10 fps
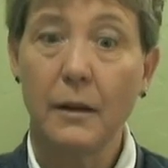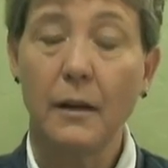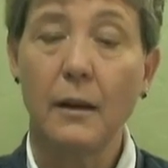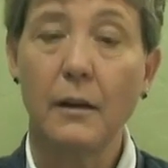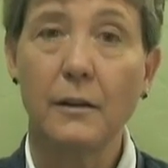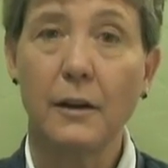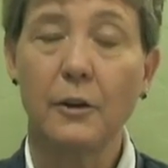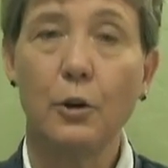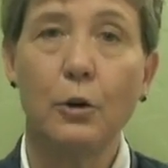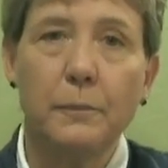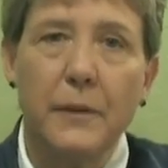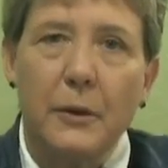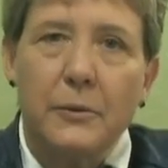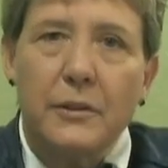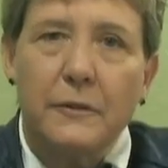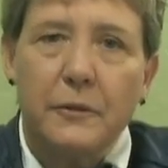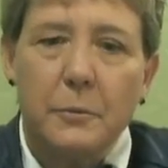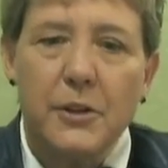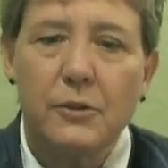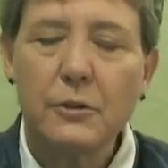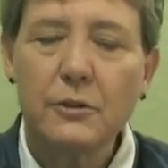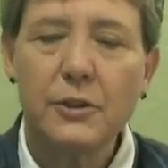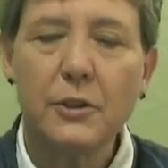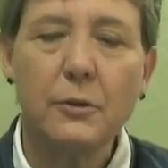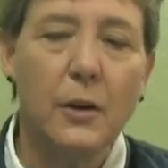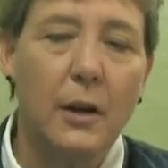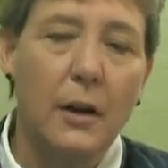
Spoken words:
And I hope that was informational to you.